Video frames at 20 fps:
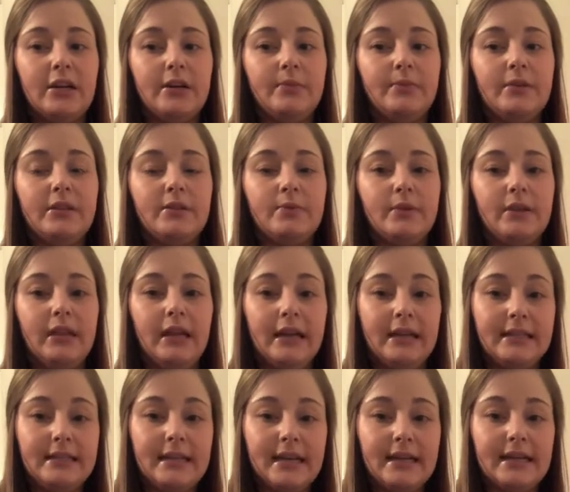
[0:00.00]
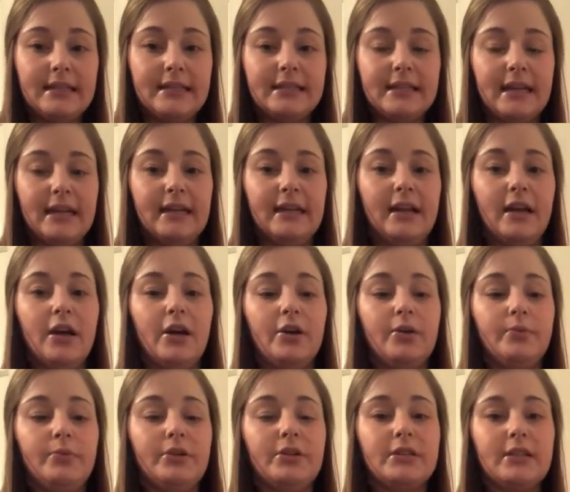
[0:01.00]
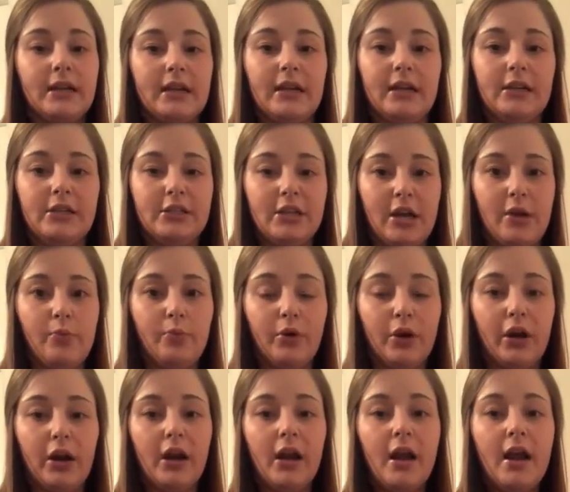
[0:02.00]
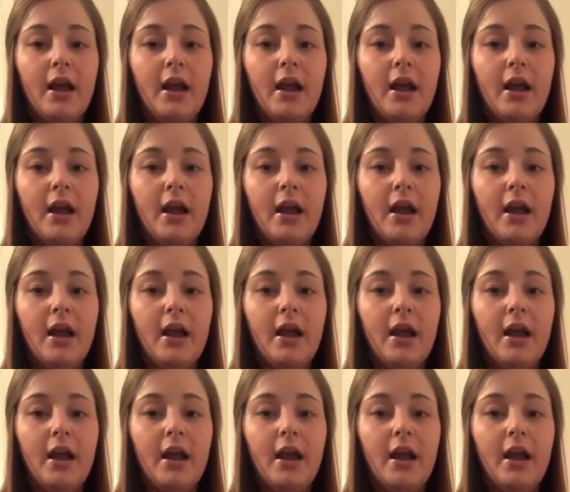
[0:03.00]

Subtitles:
it's really intense and you're stuck in a chamber